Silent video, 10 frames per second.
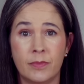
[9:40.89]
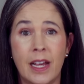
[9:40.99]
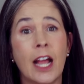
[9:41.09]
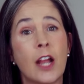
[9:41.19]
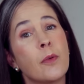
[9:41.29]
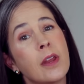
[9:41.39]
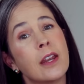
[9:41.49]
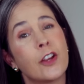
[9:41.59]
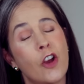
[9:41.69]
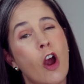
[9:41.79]
I rented
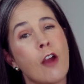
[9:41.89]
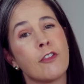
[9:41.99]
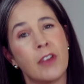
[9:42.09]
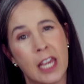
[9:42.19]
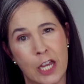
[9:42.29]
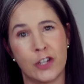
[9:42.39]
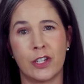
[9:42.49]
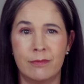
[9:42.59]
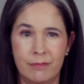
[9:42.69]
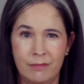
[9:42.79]
a car for
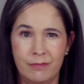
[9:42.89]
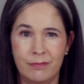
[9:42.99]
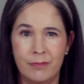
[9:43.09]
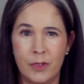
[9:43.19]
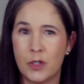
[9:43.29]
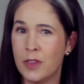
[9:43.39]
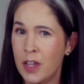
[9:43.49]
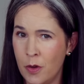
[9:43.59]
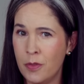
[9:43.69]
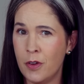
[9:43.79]
vacation. Do they
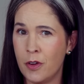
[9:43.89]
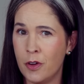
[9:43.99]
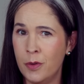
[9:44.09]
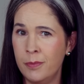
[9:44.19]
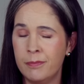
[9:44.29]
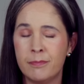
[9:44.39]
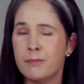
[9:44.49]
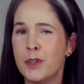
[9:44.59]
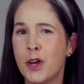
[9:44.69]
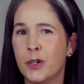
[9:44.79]
own their home?
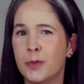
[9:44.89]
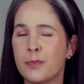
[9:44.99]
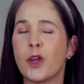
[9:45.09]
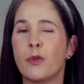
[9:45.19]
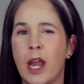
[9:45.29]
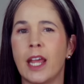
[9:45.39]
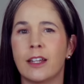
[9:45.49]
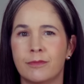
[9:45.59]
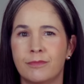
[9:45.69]
No, they're renting.